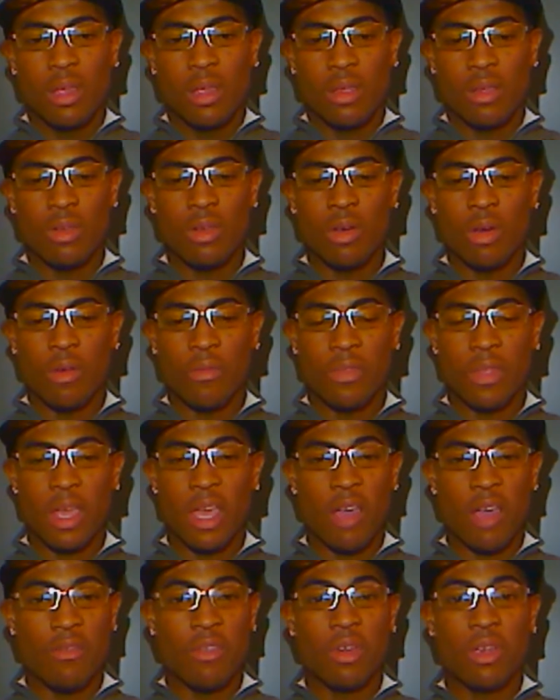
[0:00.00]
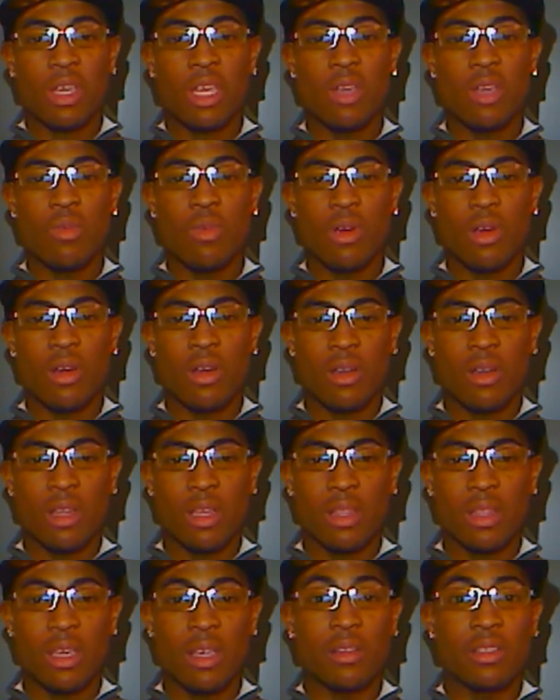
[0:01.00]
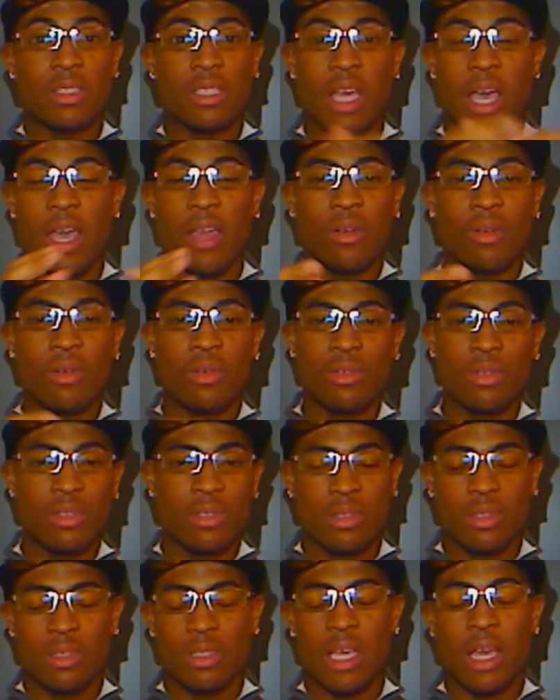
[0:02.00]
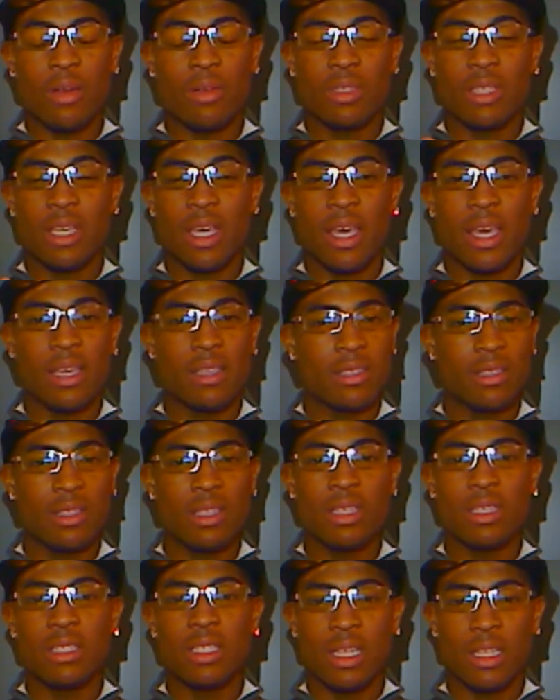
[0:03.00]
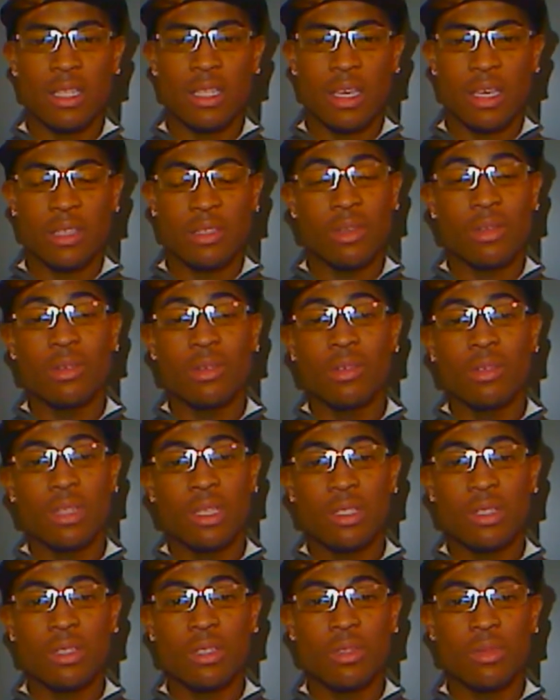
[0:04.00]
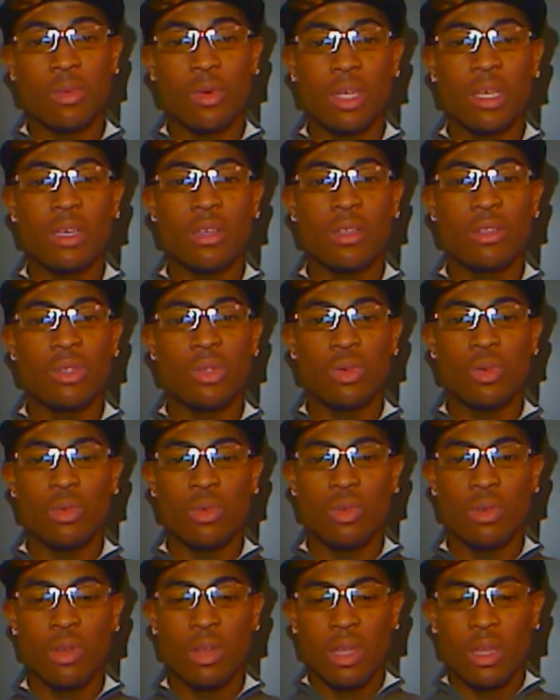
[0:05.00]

you know, if they have your keyword and their titles, title tags, and things like that. So it's a really good tool.